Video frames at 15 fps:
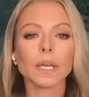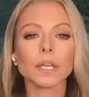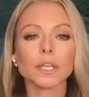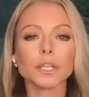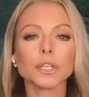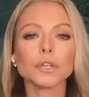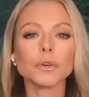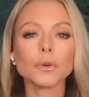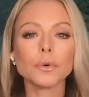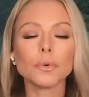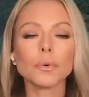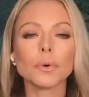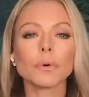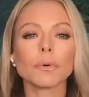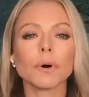
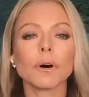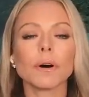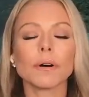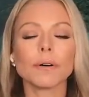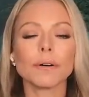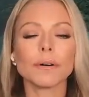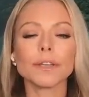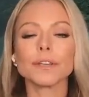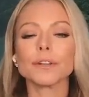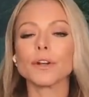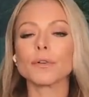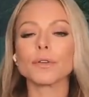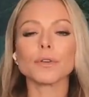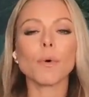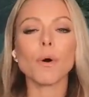you you know
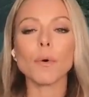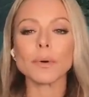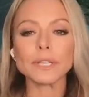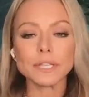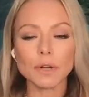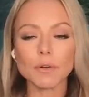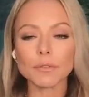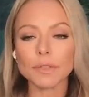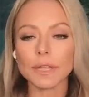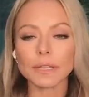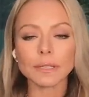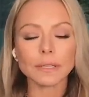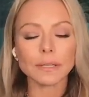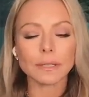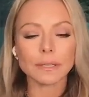you always know that
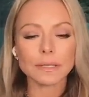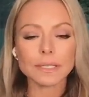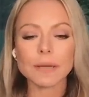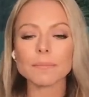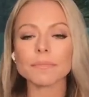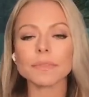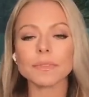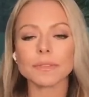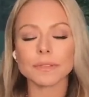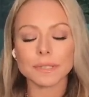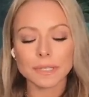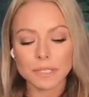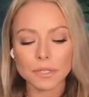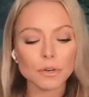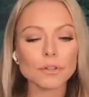some
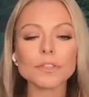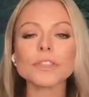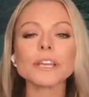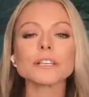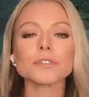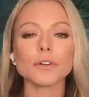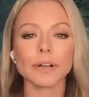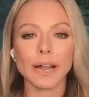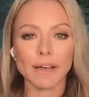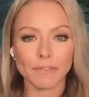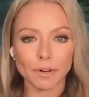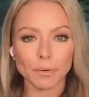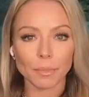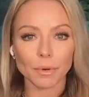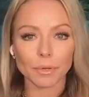certain things are
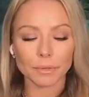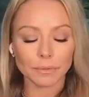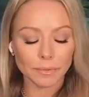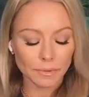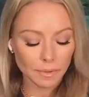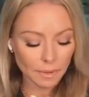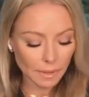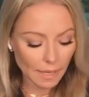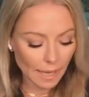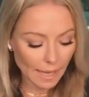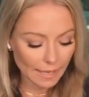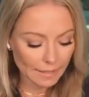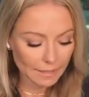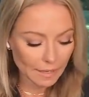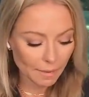inevitable,
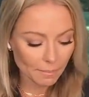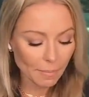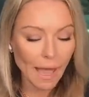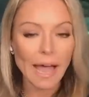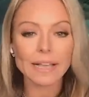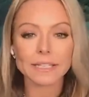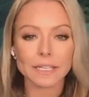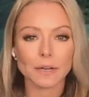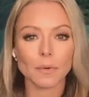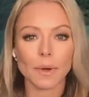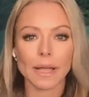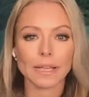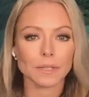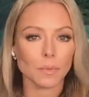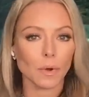and um, passing
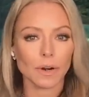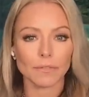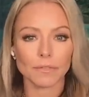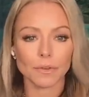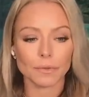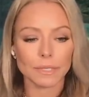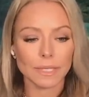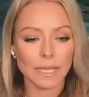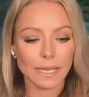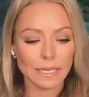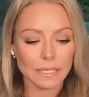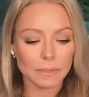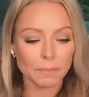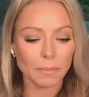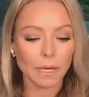away is one of those
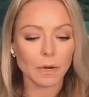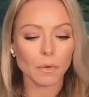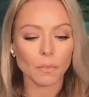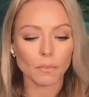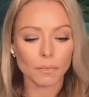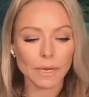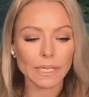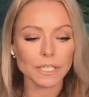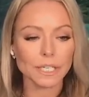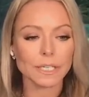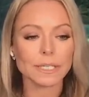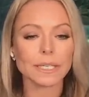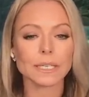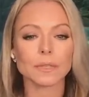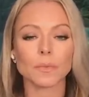things. But
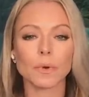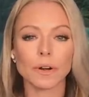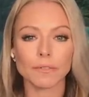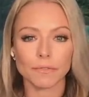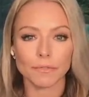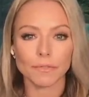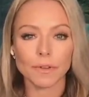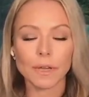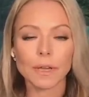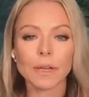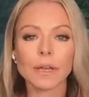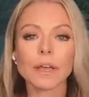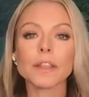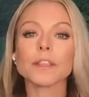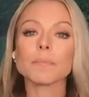Regis is one of
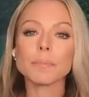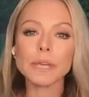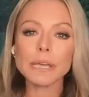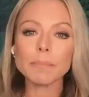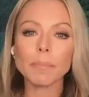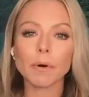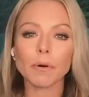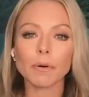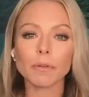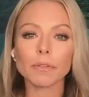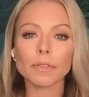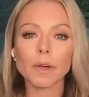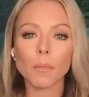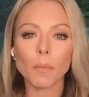the people that